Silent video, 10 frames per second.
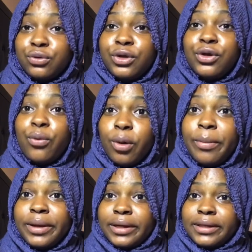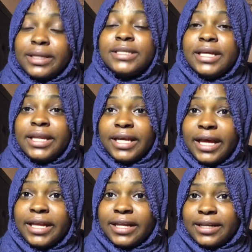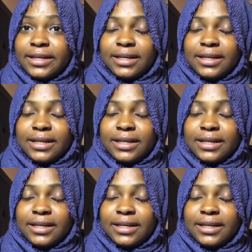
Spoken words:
when your woman is educated,